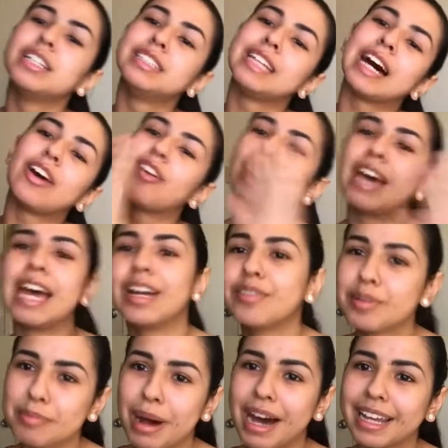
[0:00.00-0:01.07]
tell
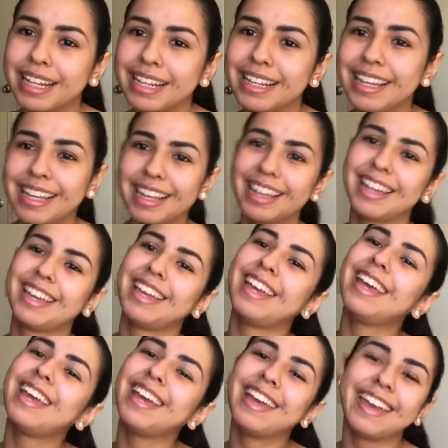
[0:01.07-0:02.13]
everybody.
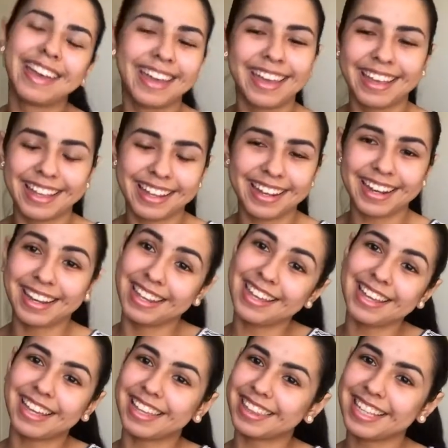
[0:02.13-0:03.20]
And
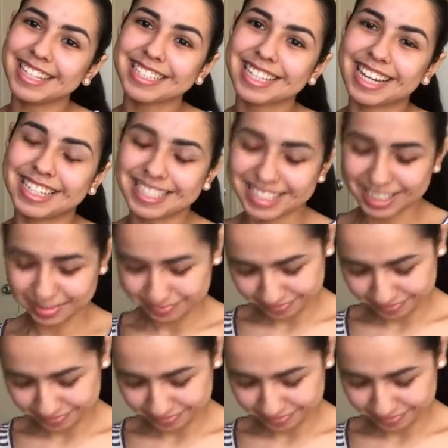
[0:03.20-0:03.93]
yeah, thanks guys.